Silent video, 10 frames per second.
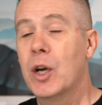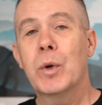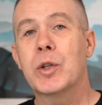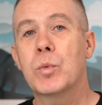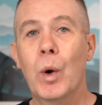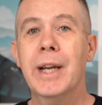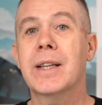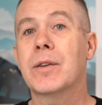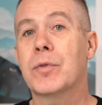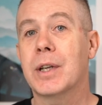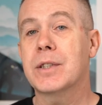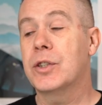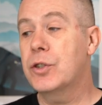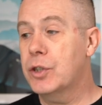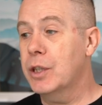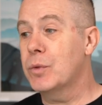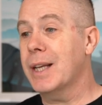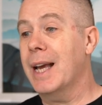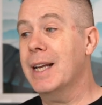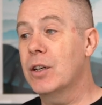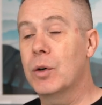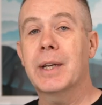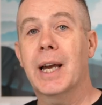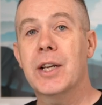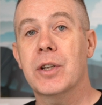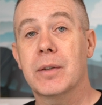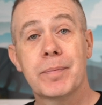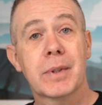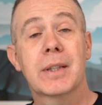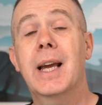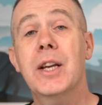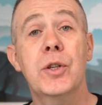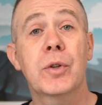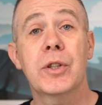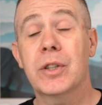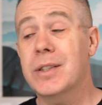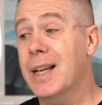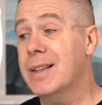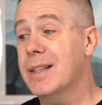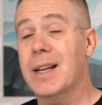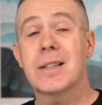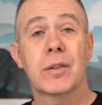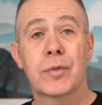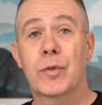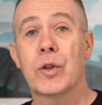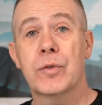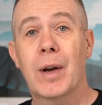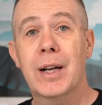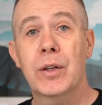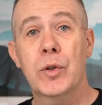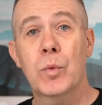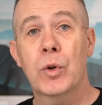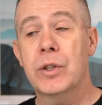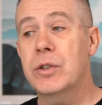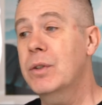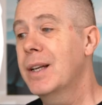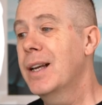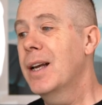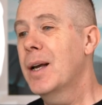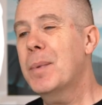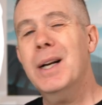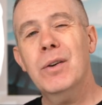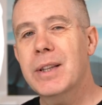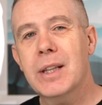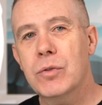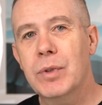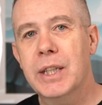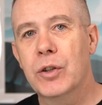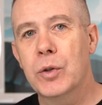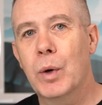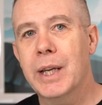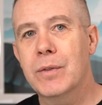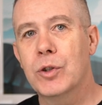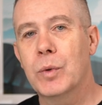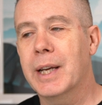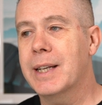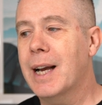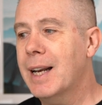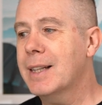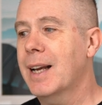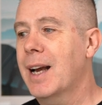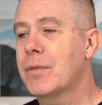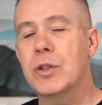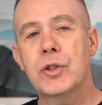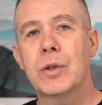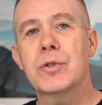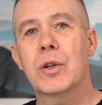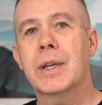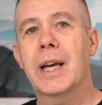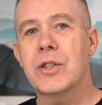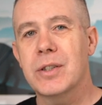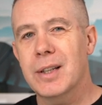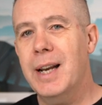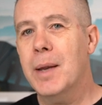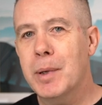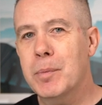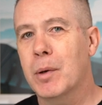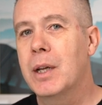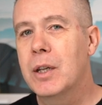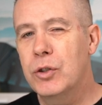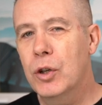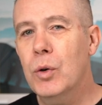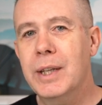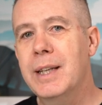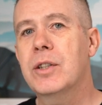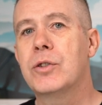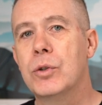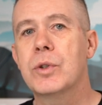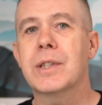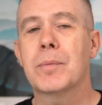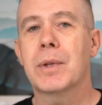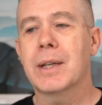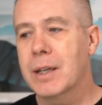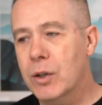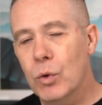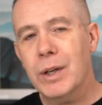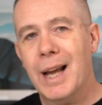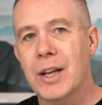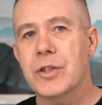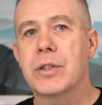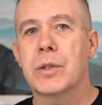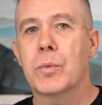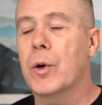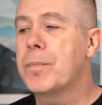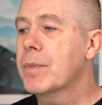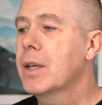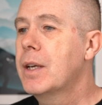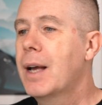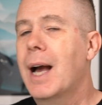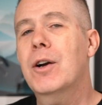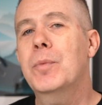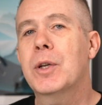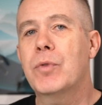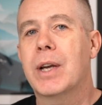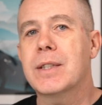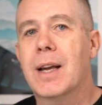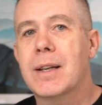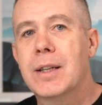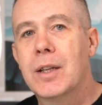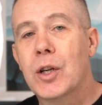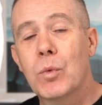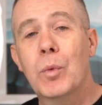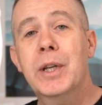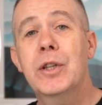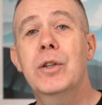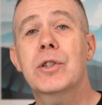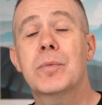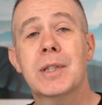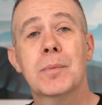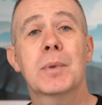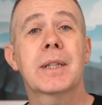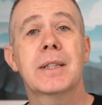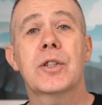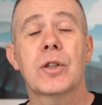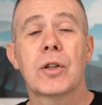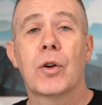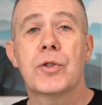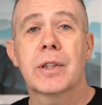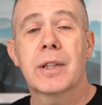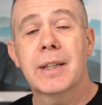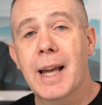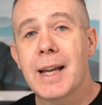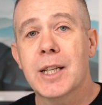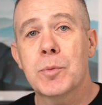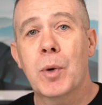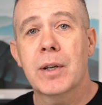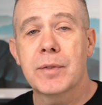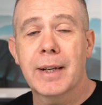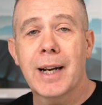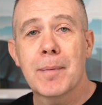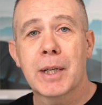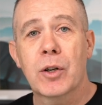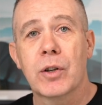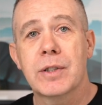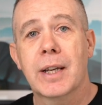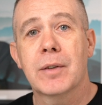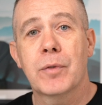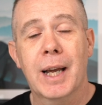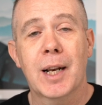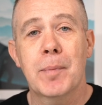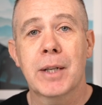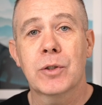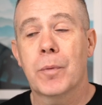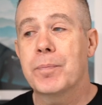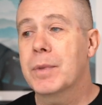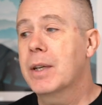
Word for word: when it's waiting for us to choose a location. Yes, you could just set this as the first value if you wanted to, but I don't think that's a really good way of doing it. I like to have the choose location to let people know they need to do something, call to action as it were. How can we address that? Well, we can use some simple conditional logic that again is part of dynamic content for Elementor.